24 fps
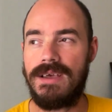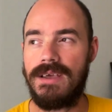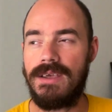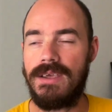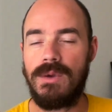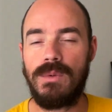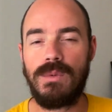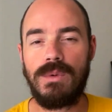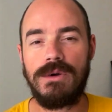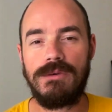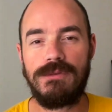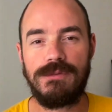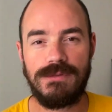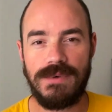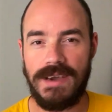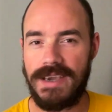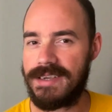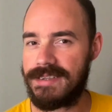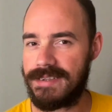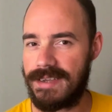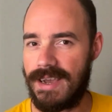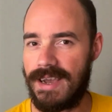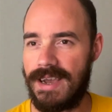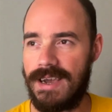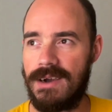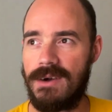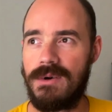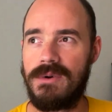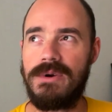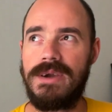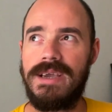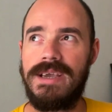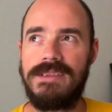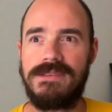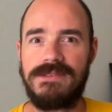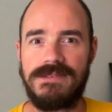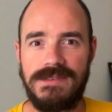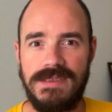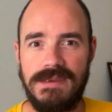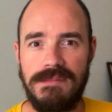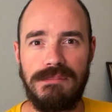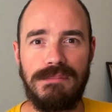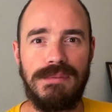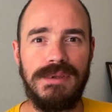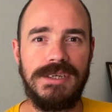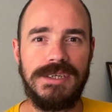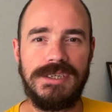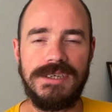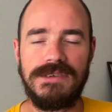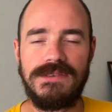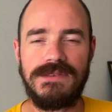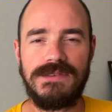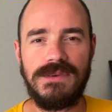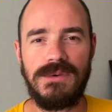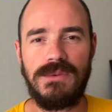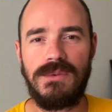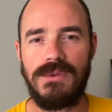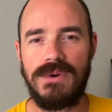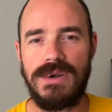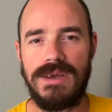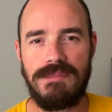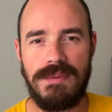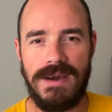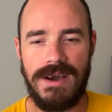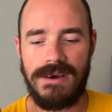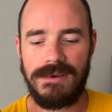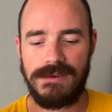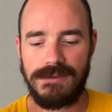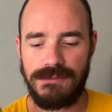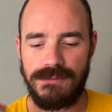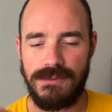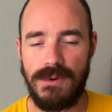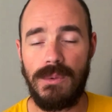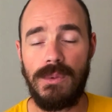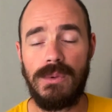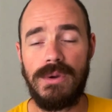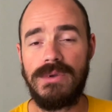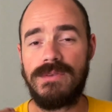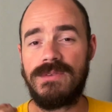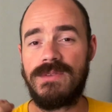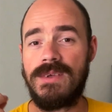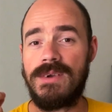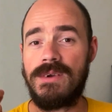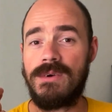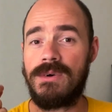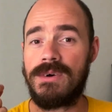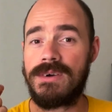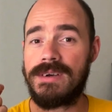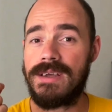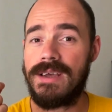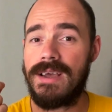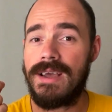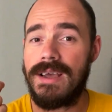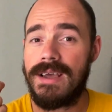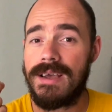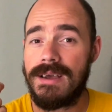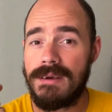you will find how it's simply just all about focusing on